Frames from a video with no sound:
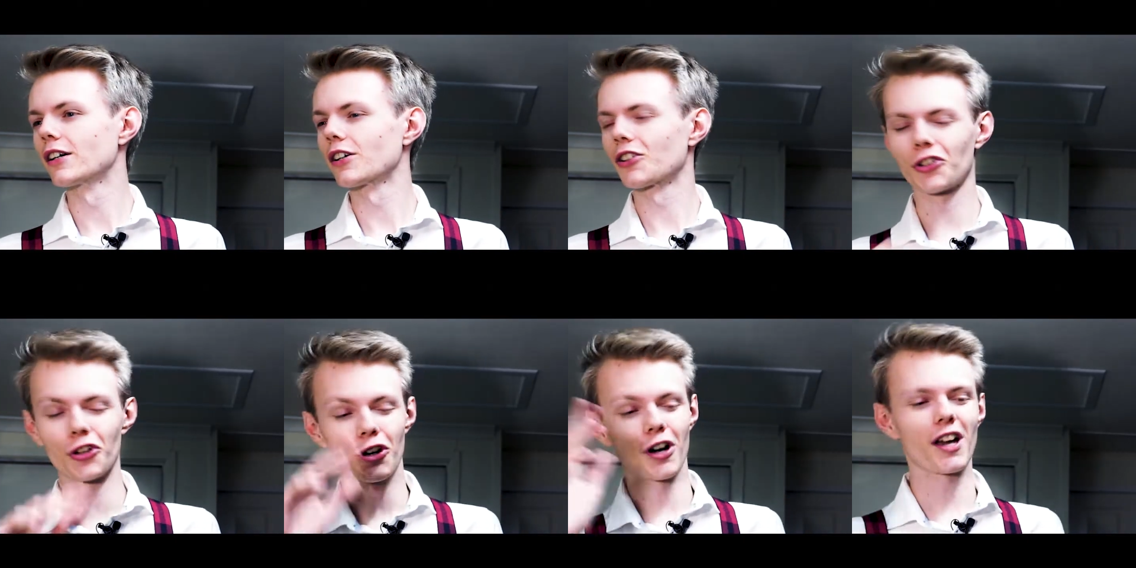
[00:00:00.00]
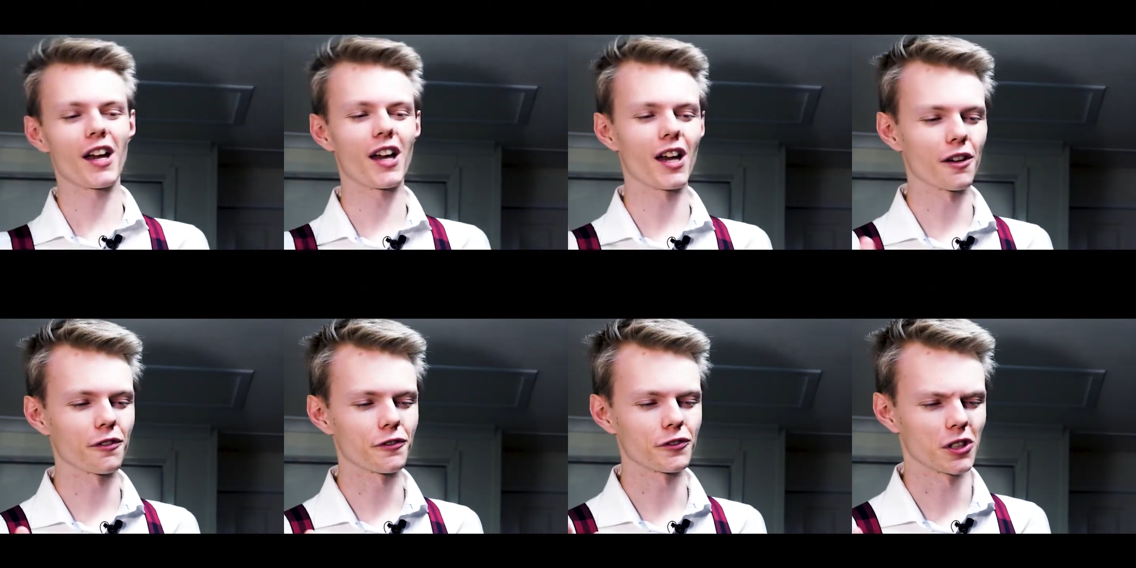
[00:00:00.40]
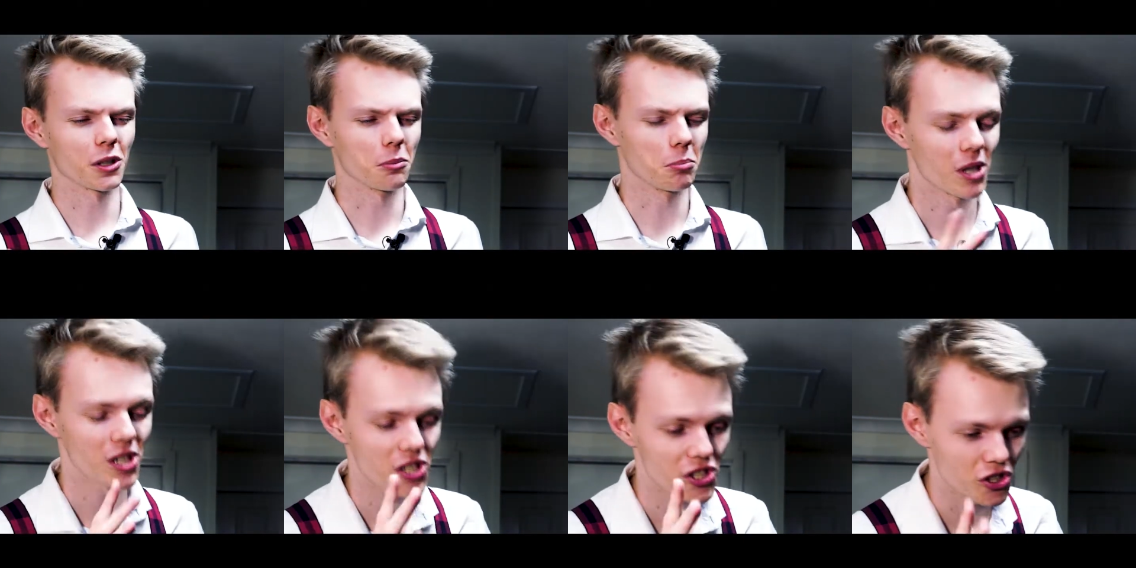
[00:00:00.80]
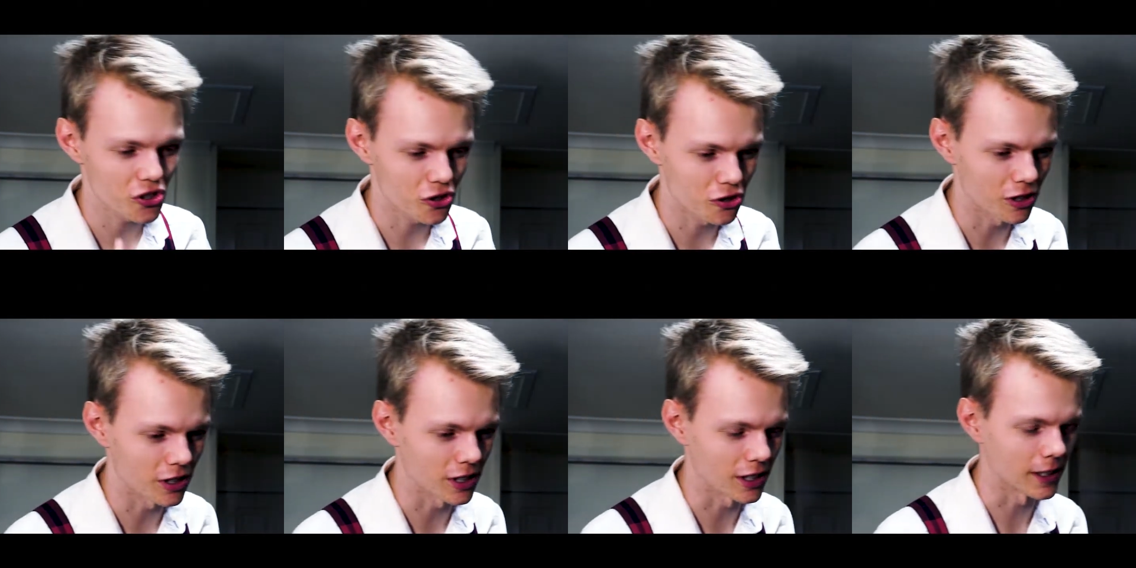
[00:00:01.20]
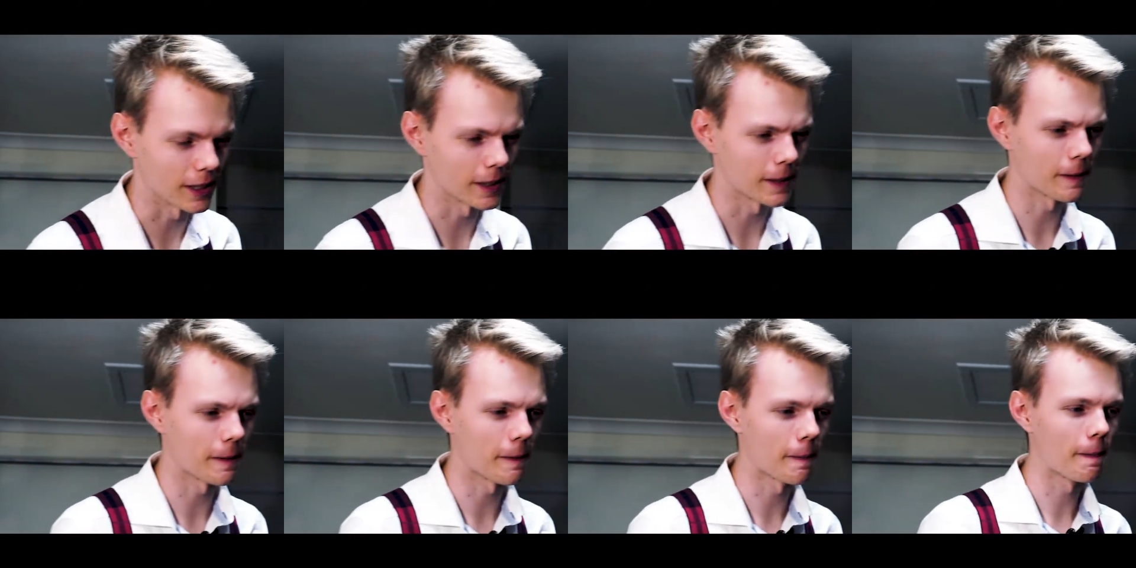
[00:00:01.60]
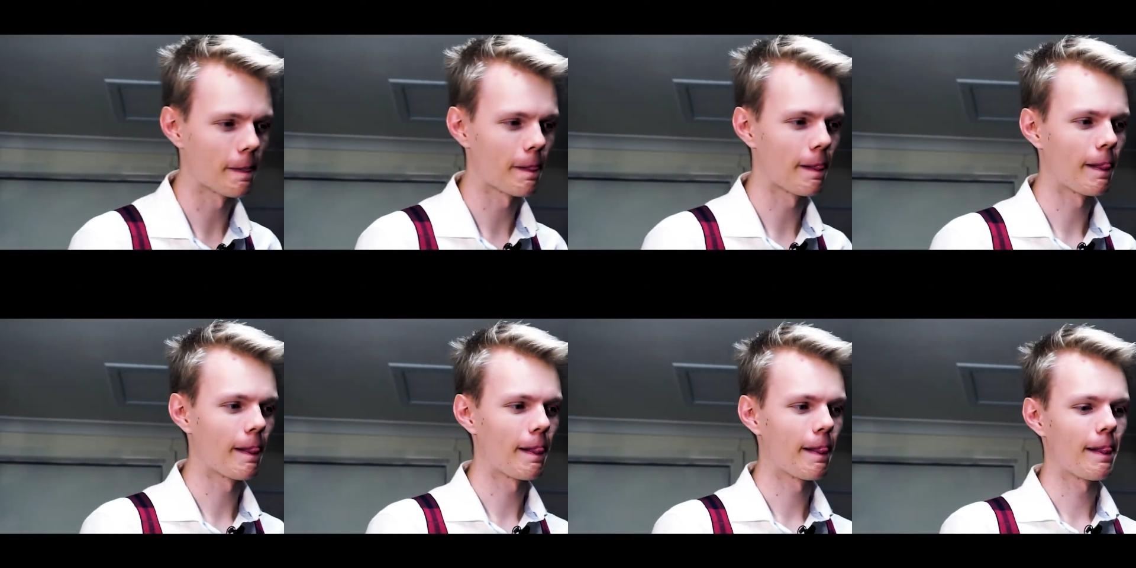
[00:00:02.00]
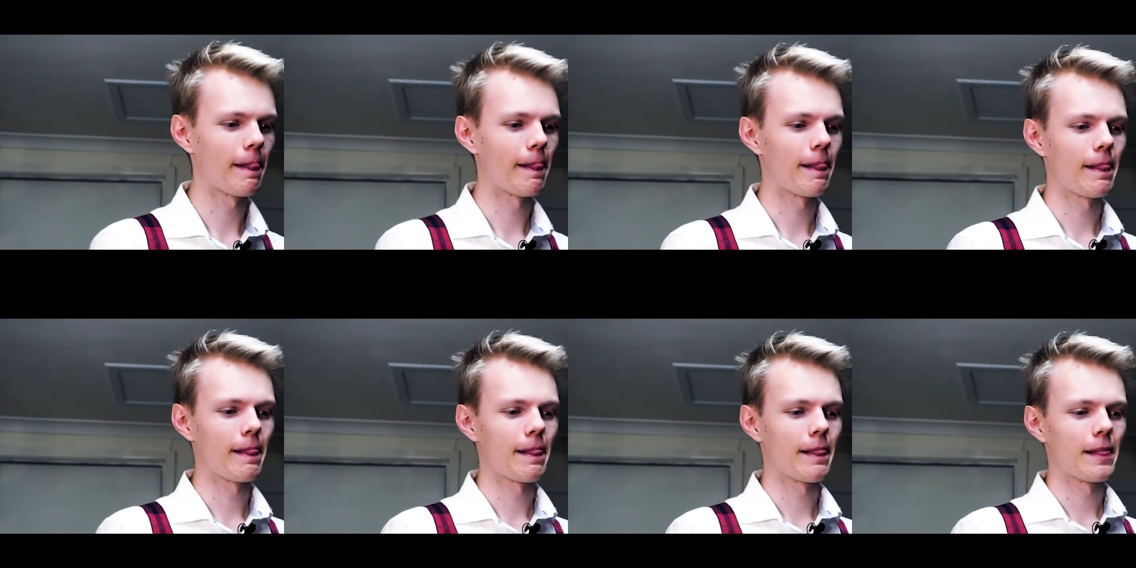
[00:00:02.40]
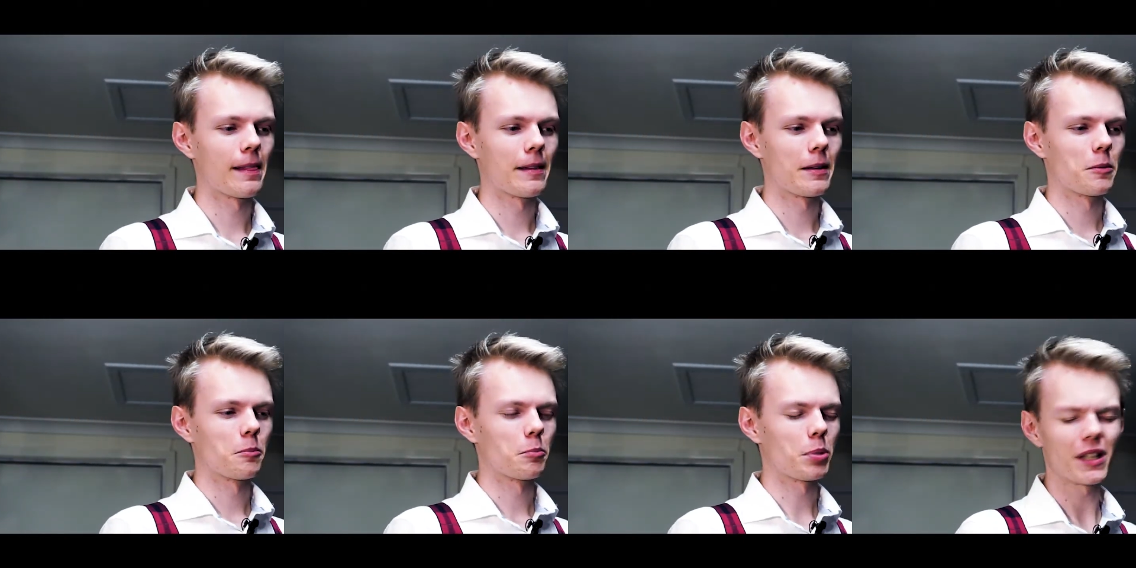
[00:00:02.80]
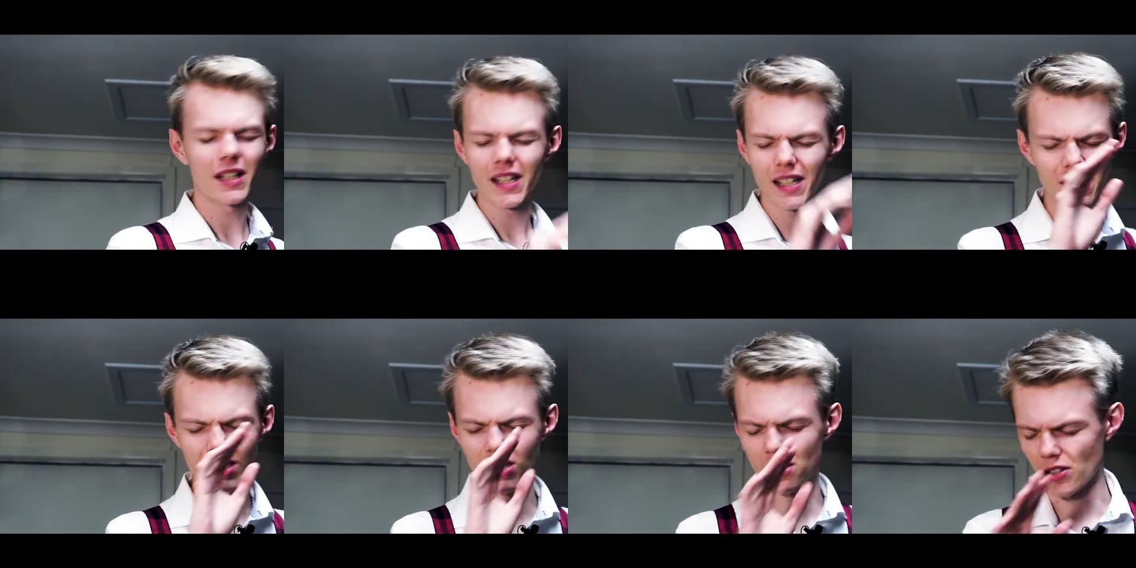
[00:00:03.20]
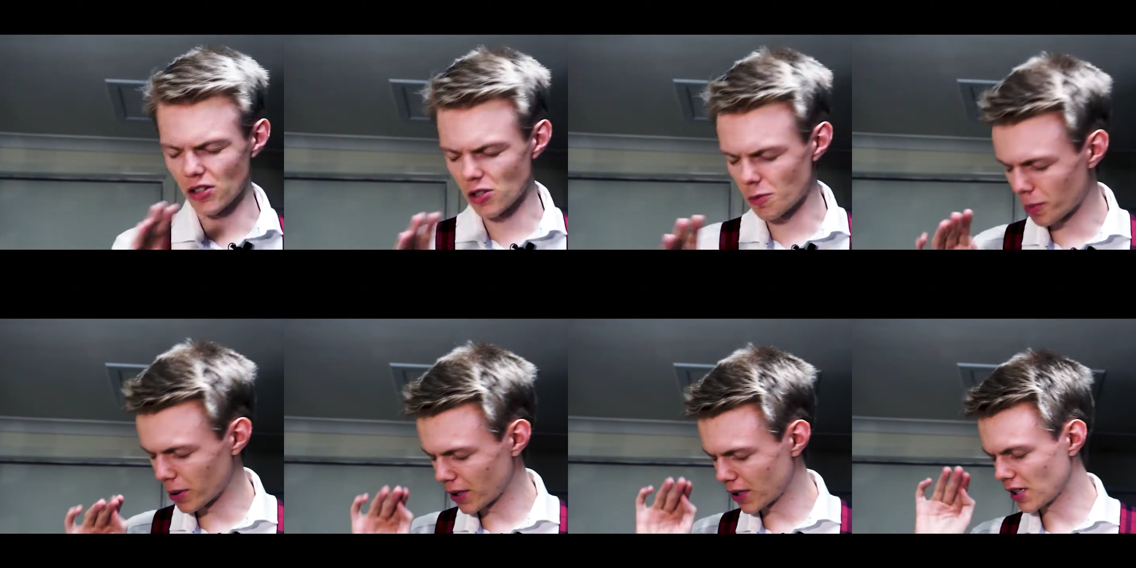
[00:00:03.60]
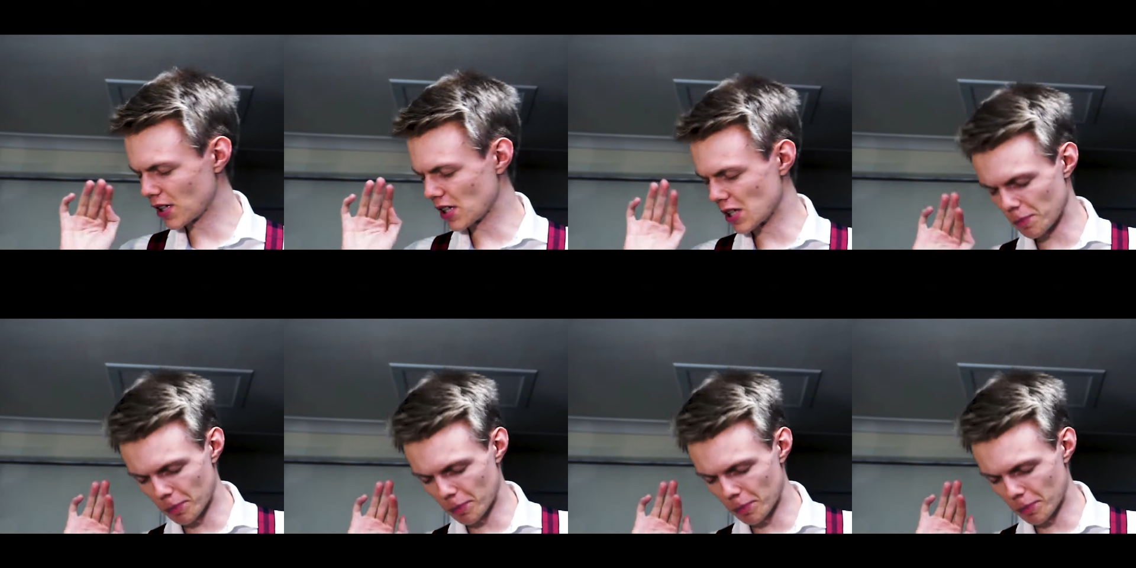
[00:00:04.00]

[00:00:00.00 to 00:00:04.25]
craft a mystery please, please,